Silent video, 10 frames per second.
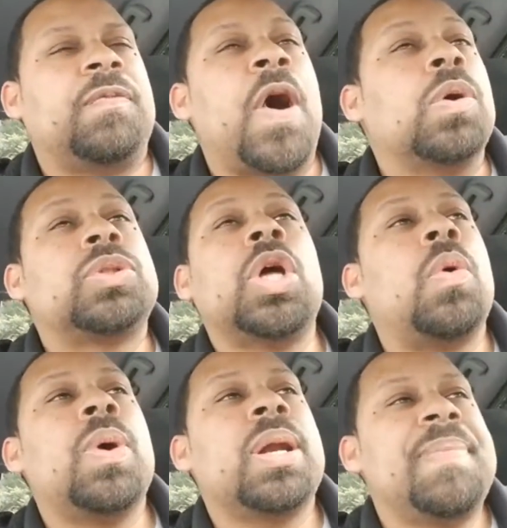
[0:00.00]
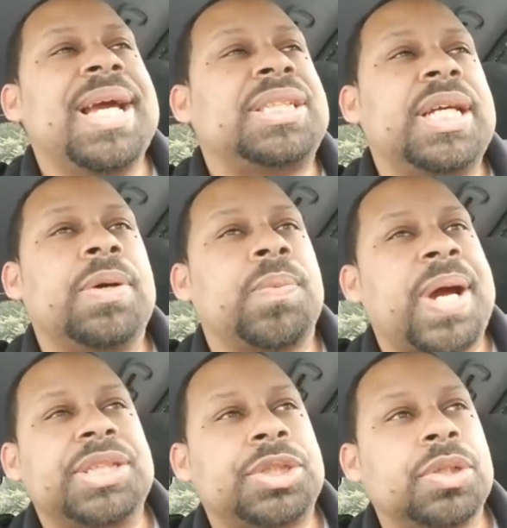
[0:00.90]
folks don't want to make shit
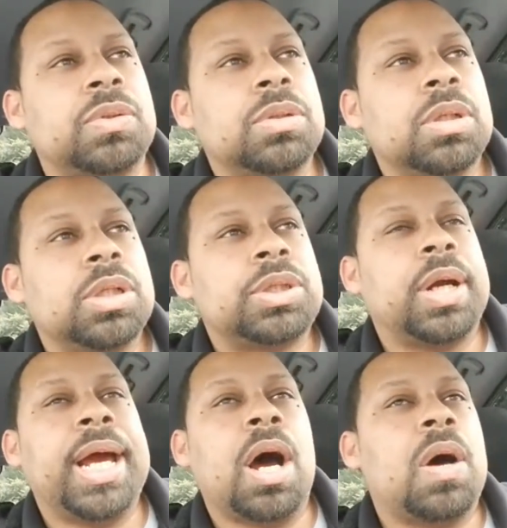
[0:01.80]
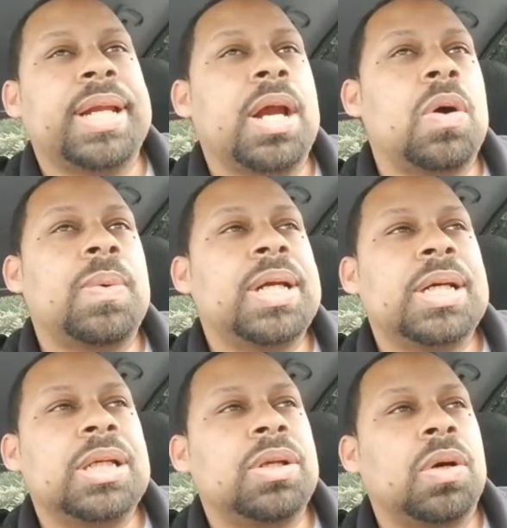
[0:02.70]
racial. So they don't want
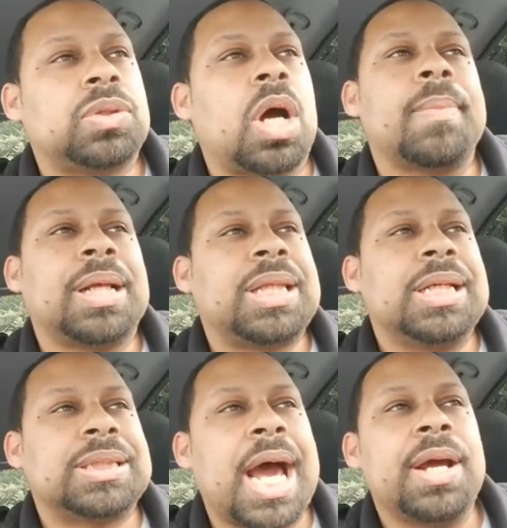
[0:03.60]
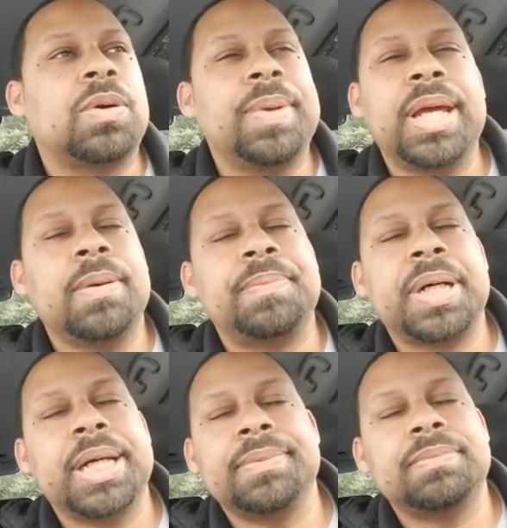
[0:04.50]
to, talk about the entitlement,
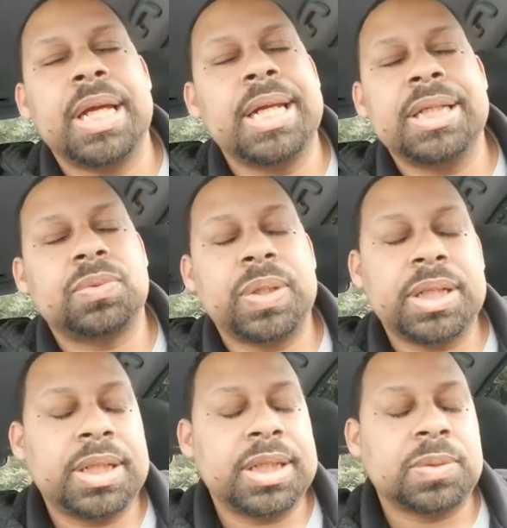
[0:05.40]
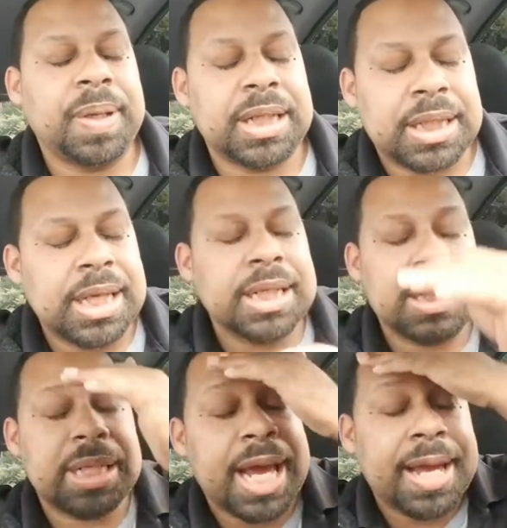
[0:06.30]
but it is what it is. But at the end of
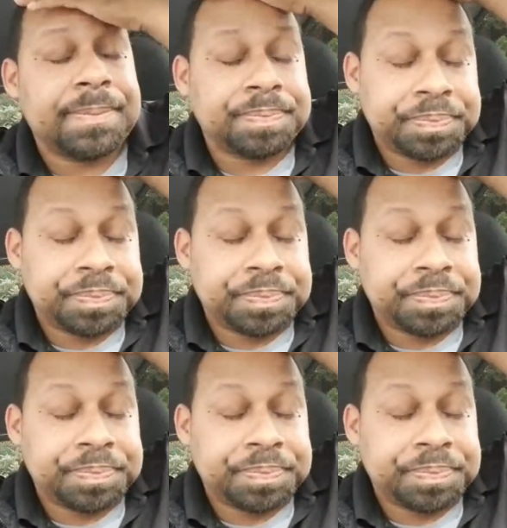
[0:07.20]
the day,